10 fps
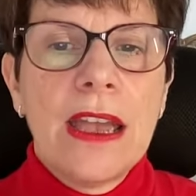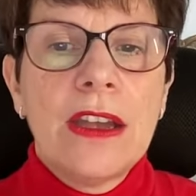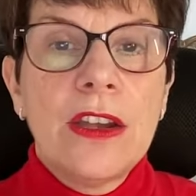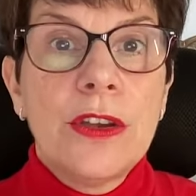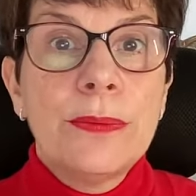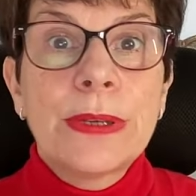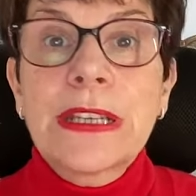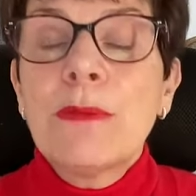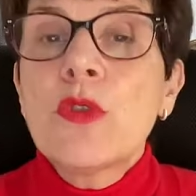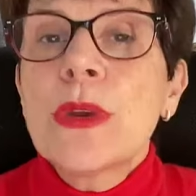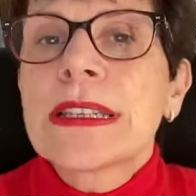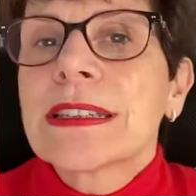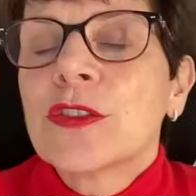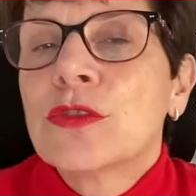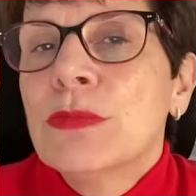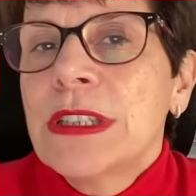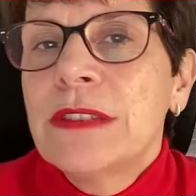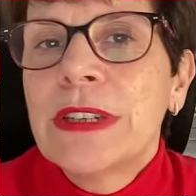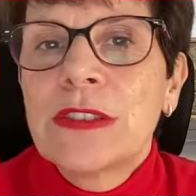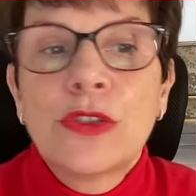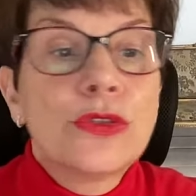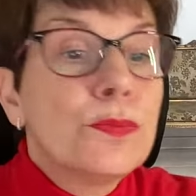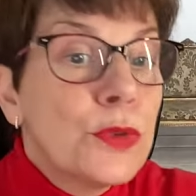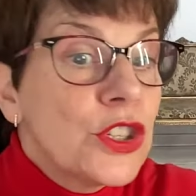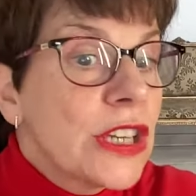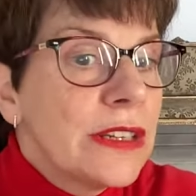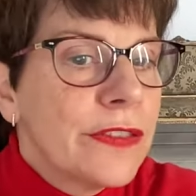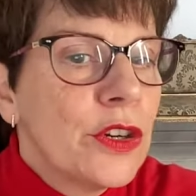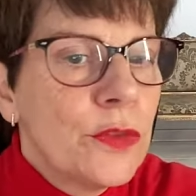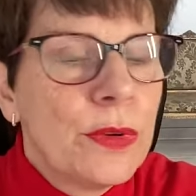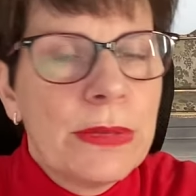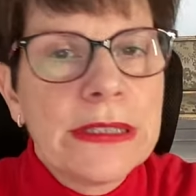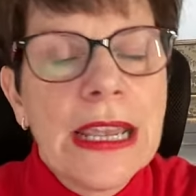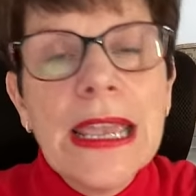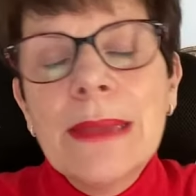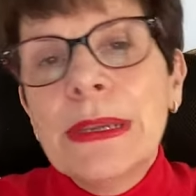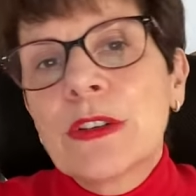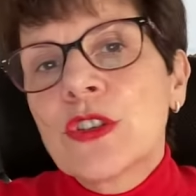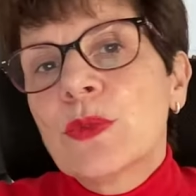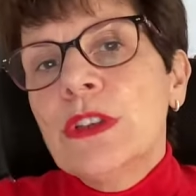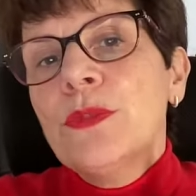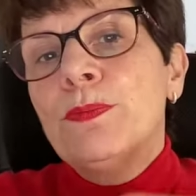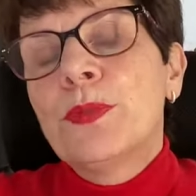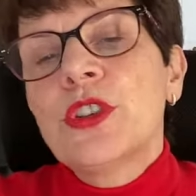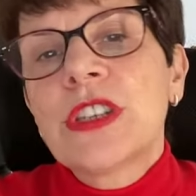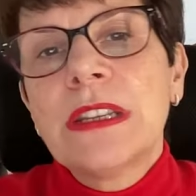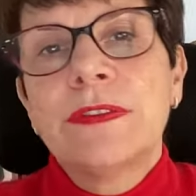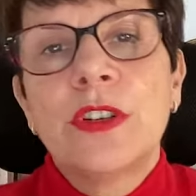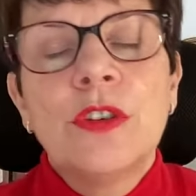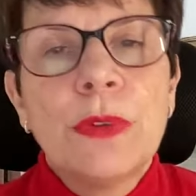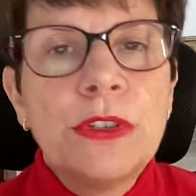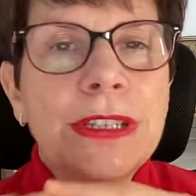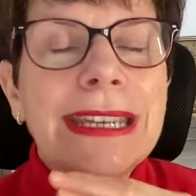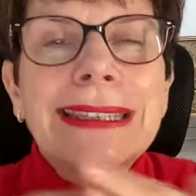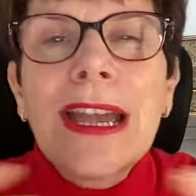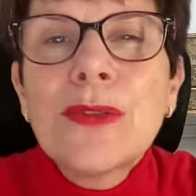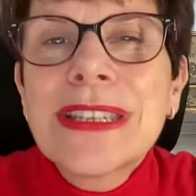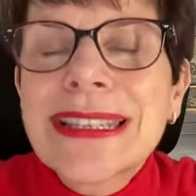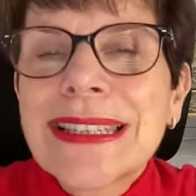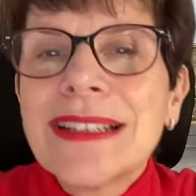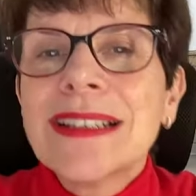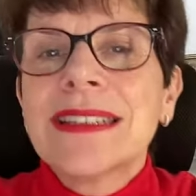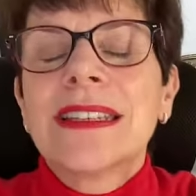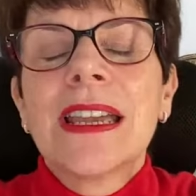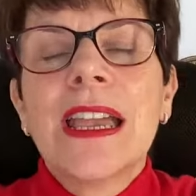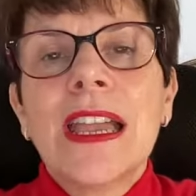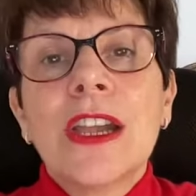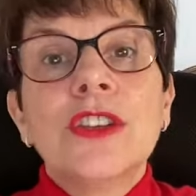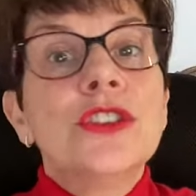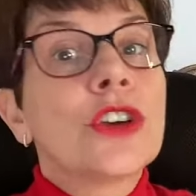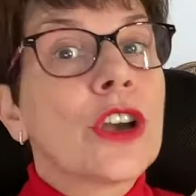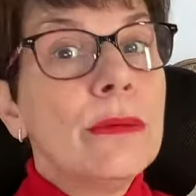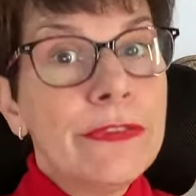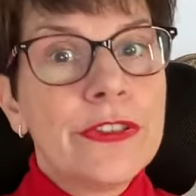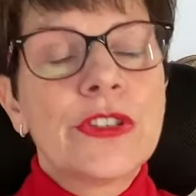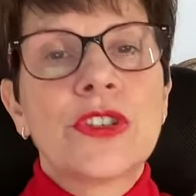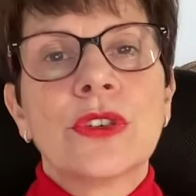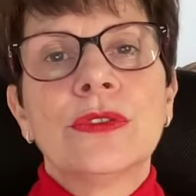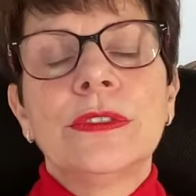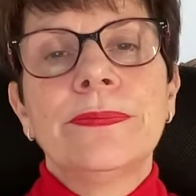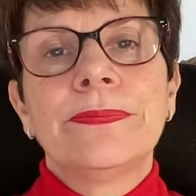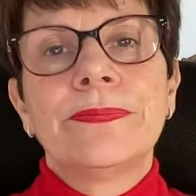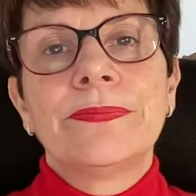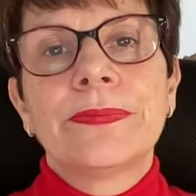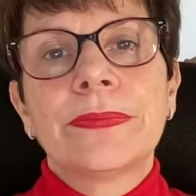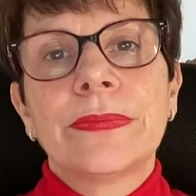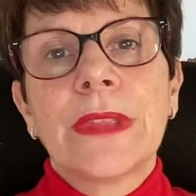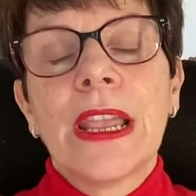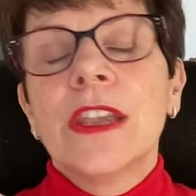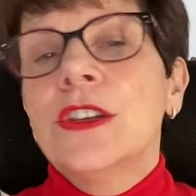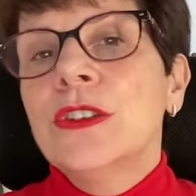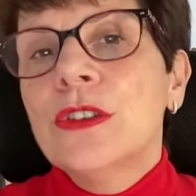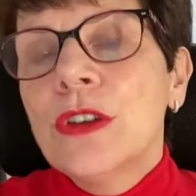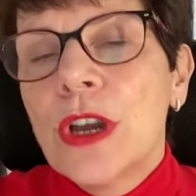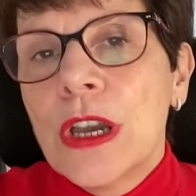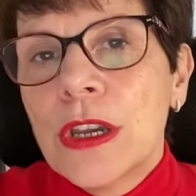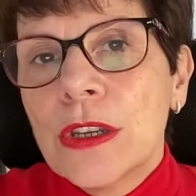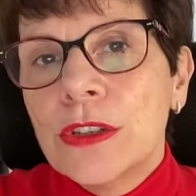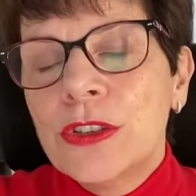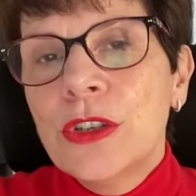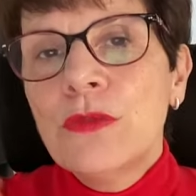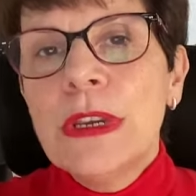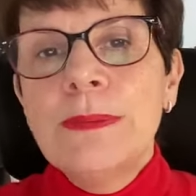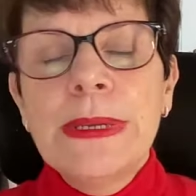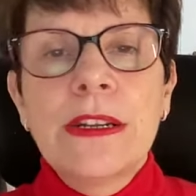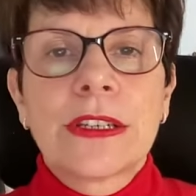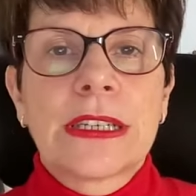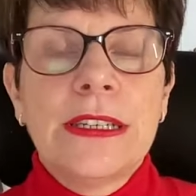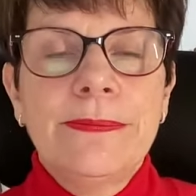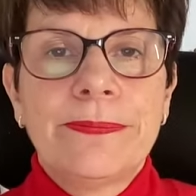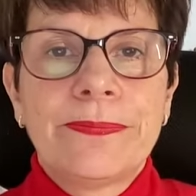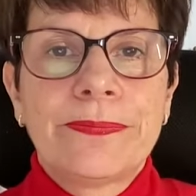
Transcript: Um, but I'm always here to motivate you to push the envelope a bit because when you push the envelope, when you get outside your comfort zone, you know, you will be lucky.